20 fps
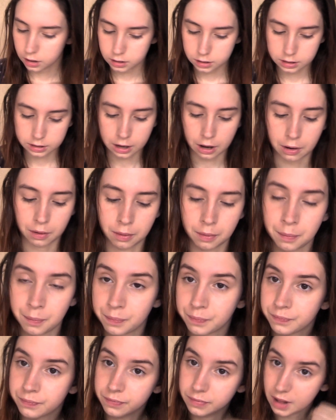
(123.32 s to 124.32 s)
So,
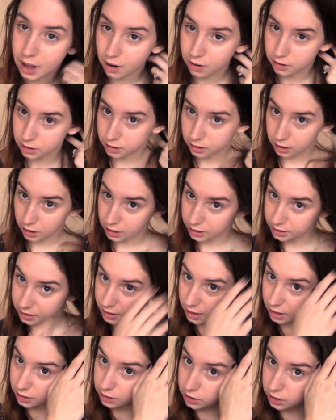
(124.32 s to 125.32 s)
now we're just going to
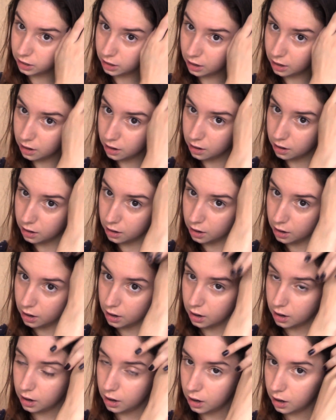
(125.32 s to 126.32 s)
section
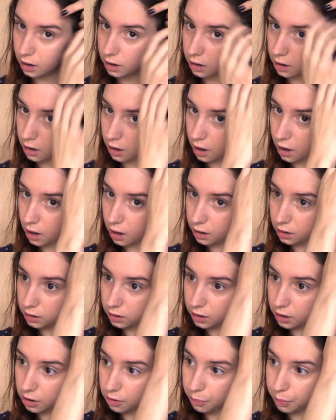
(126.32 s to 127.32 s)
a
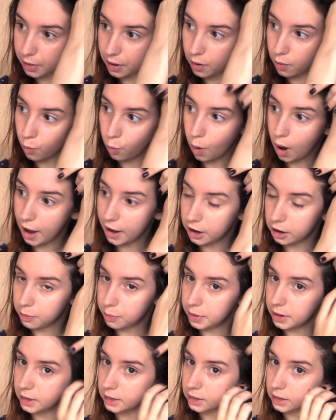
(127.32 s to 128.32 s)
little bit wider
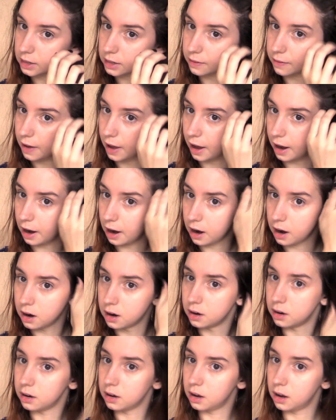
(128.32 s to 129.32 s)
pieces of hair,
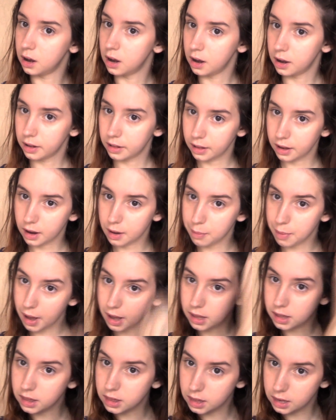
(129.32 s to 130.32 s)
like
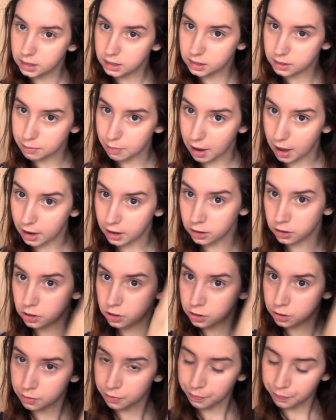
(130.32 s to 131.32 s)
about this
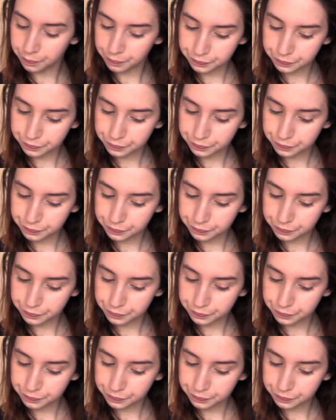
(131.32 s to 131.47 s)
much.